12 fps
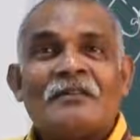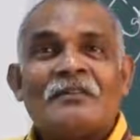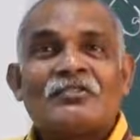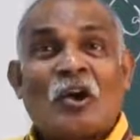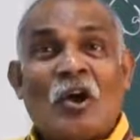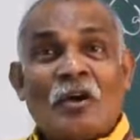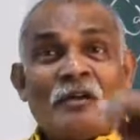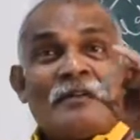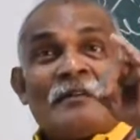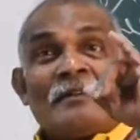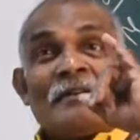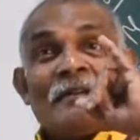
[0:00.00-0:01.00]

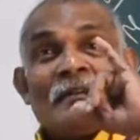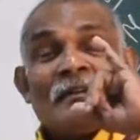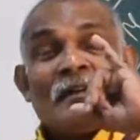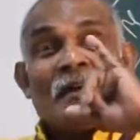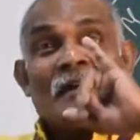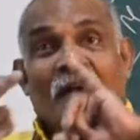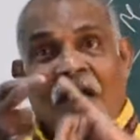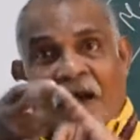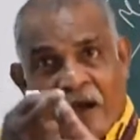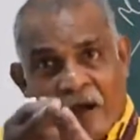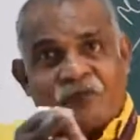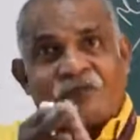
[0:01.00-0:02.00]
So
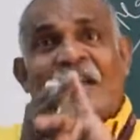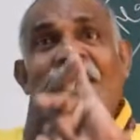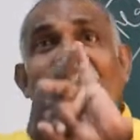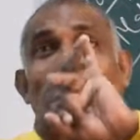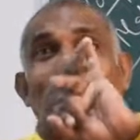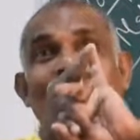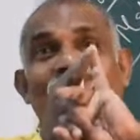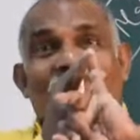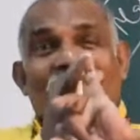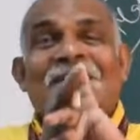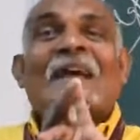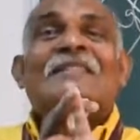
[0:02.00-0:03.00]
after
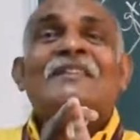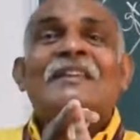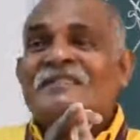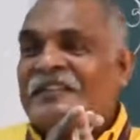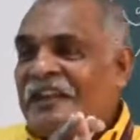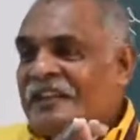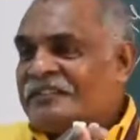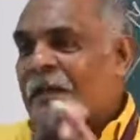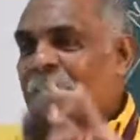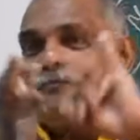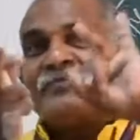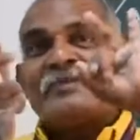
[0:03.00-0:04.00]
gathering the
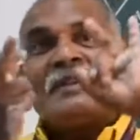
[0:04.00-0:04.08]
data,